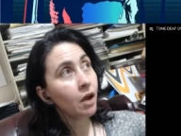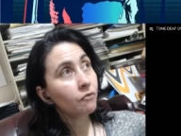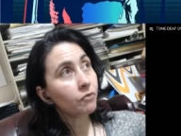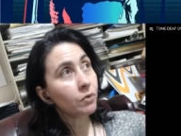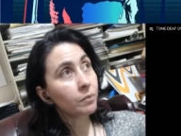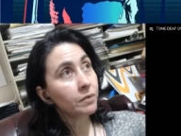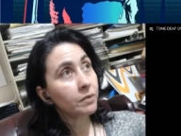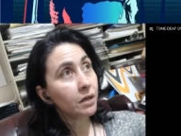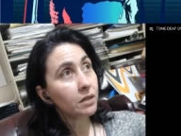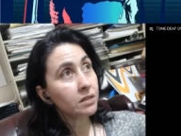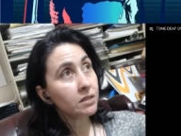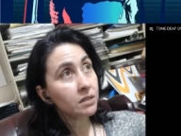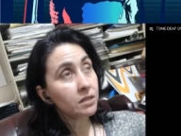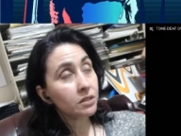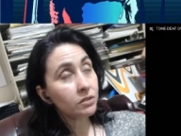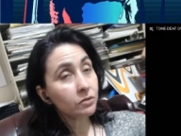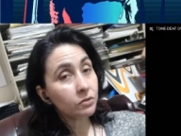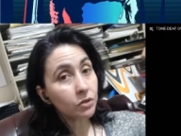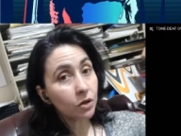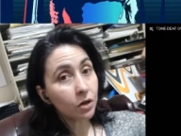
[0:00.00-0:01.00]
From Dusk
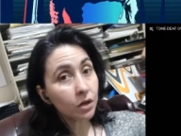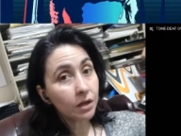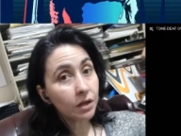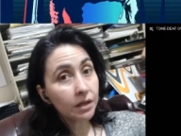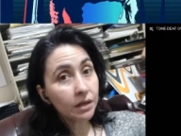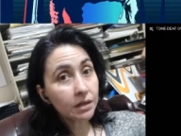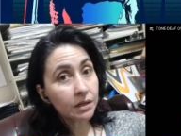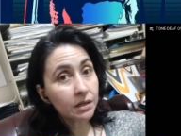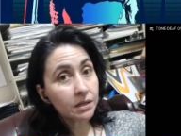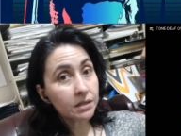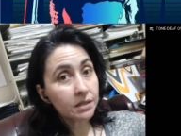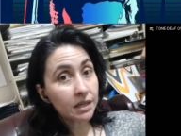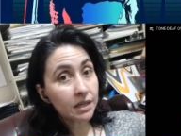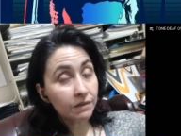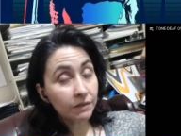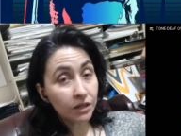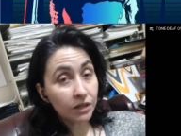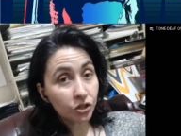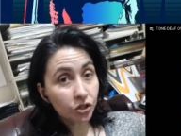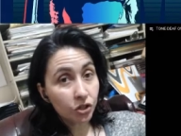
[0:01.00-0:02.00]
Till Dawn
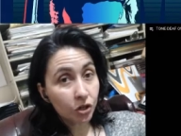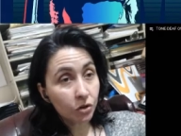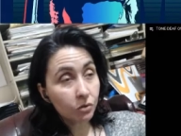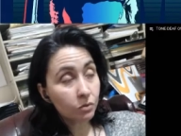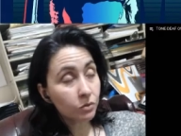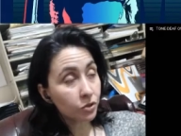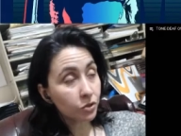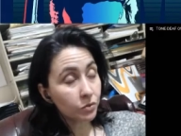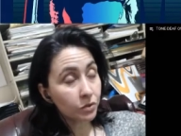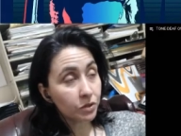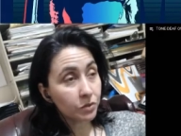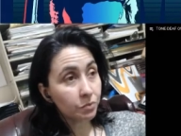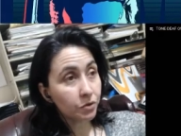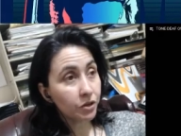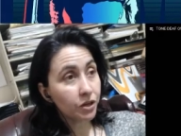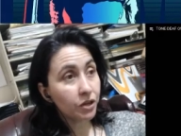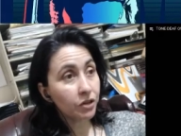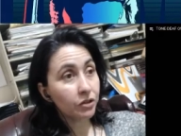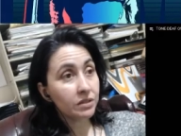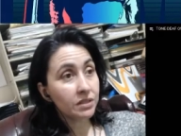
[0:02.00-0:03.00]
TV show, which was
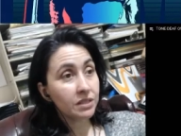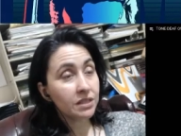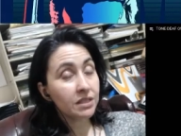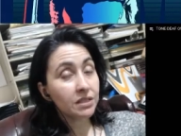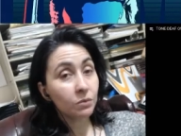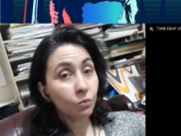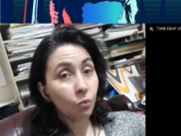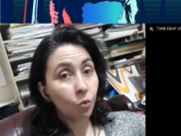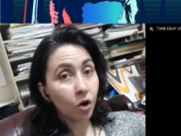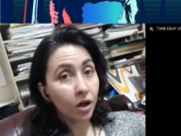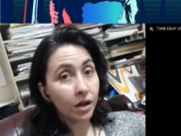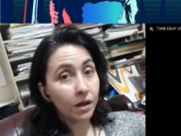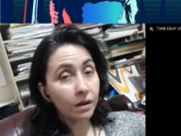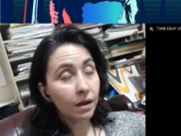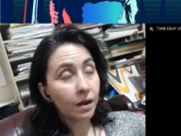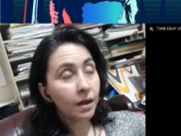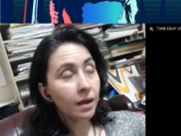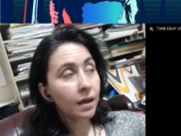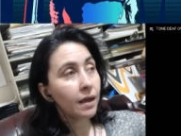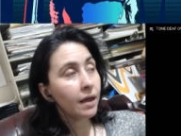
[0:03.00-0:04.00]
pretty good, season 1.
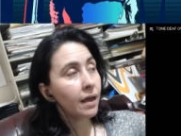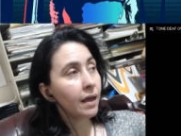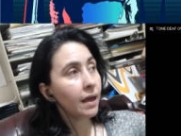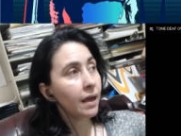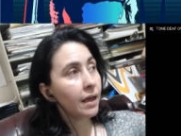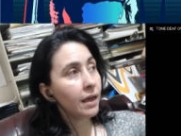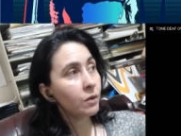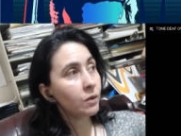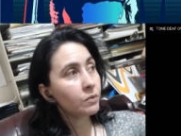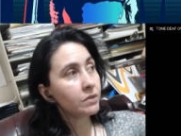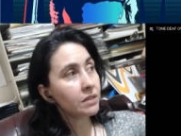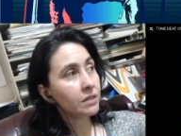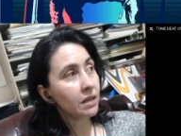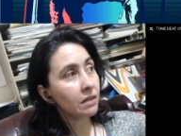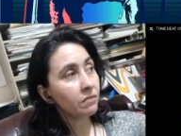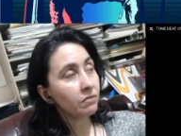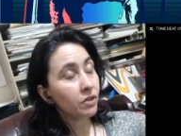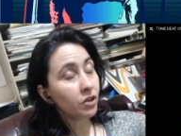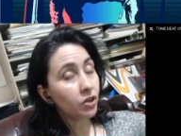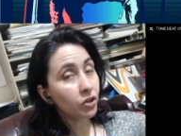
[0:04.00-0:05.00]
He was
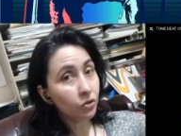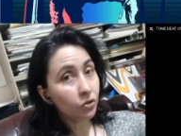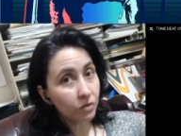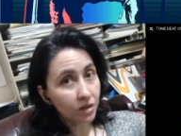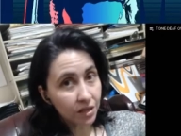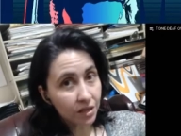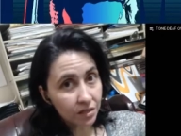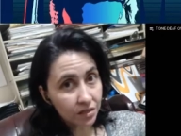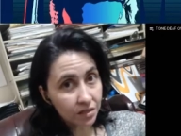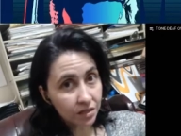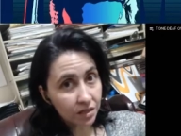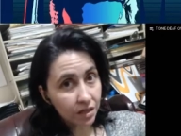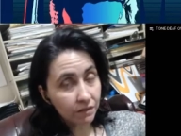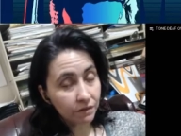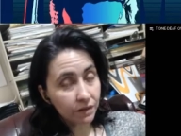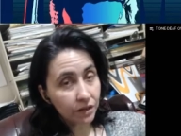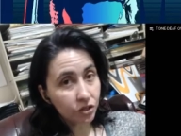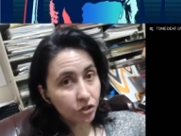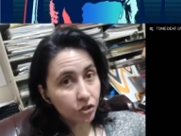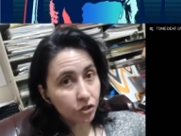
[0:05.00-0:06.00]
in the Unit
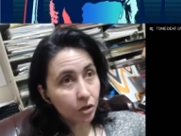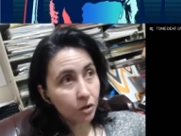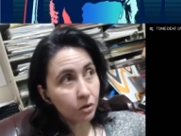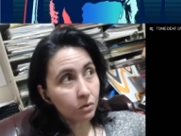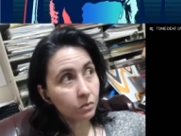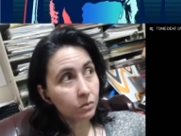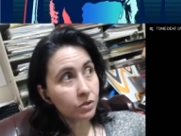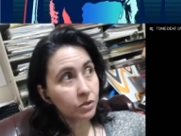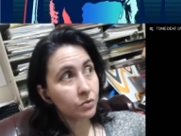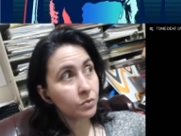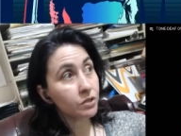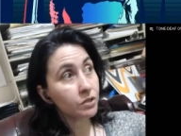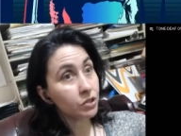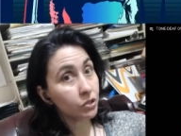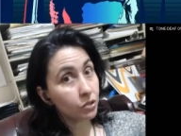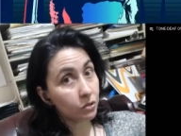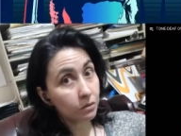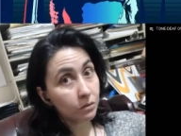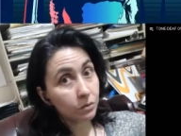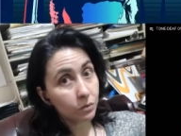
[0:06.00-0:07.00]
TV show,
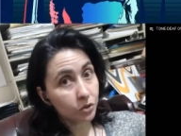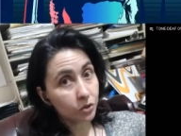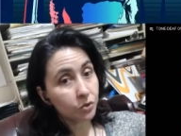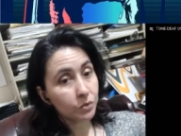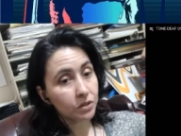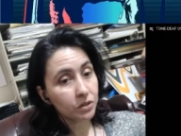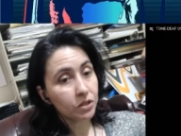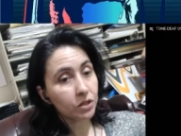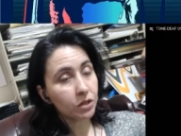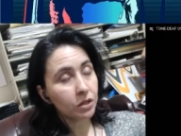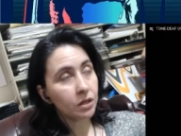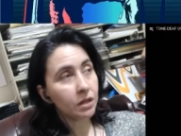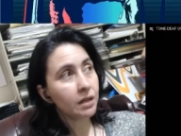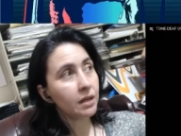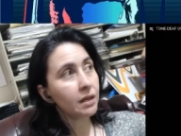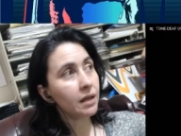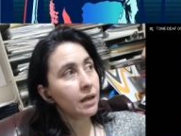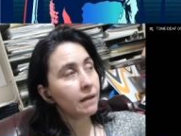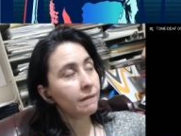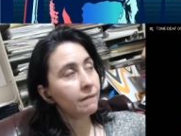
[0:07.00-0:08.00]
which was
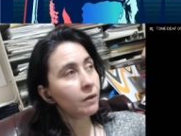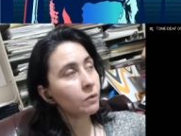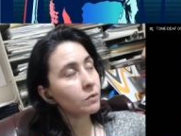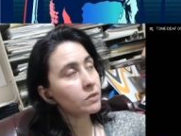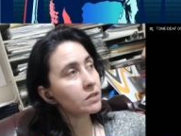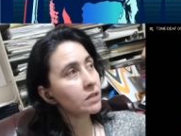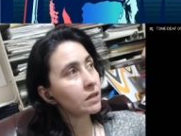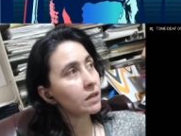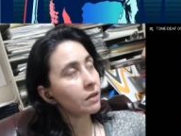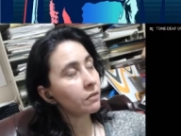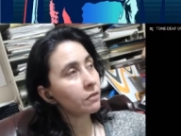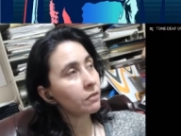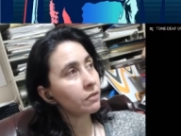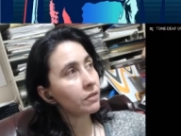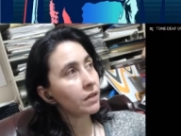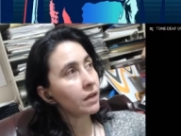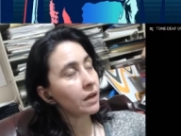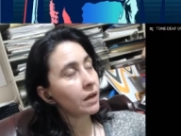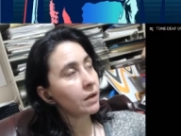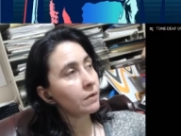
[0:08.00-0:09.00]
good. And there was another
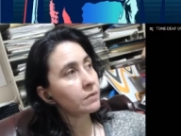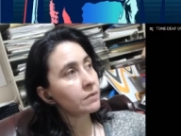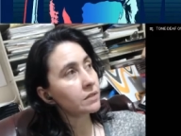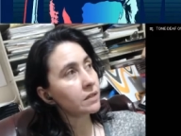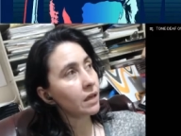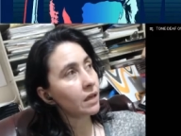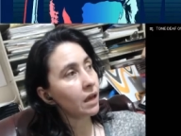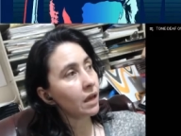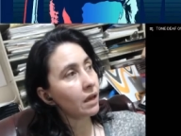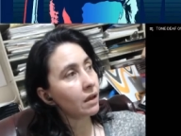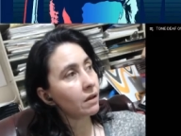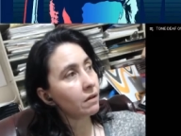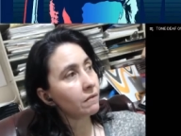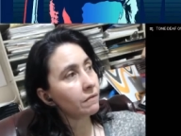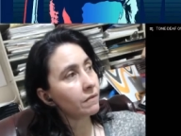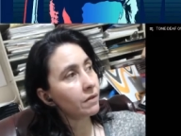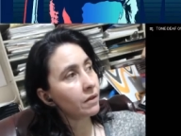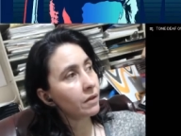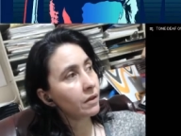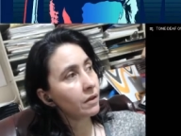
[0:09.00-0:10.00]
thing I was thinking of
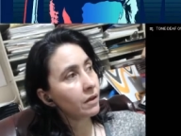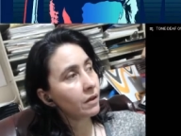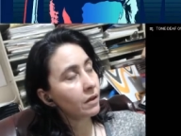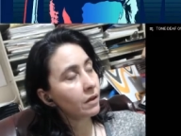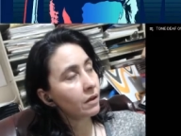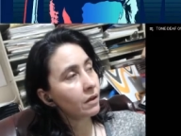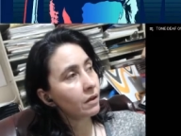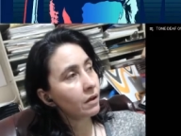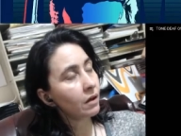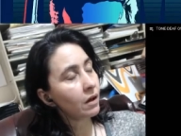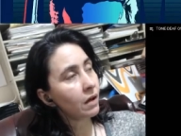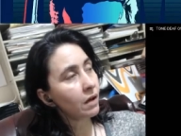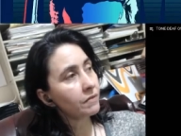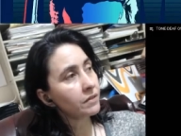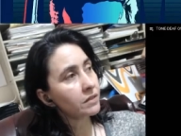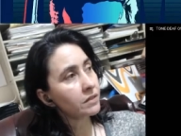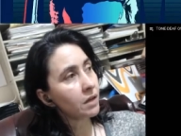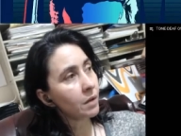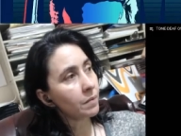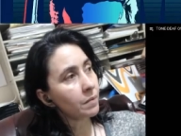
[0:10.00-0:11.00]
off the
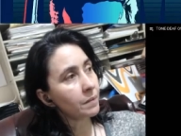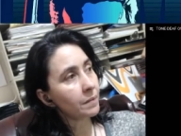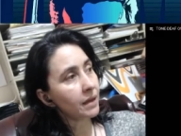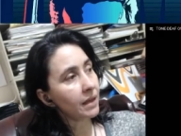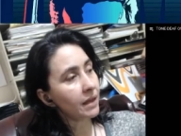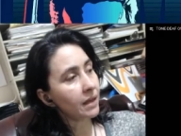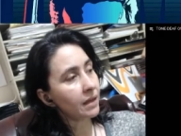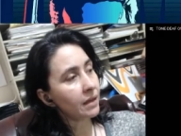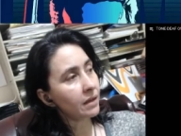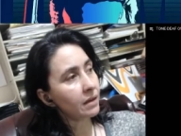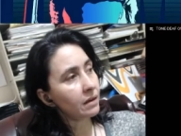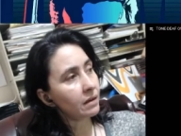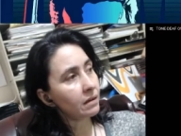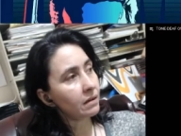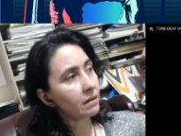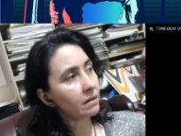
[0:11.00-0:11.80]
top of my head.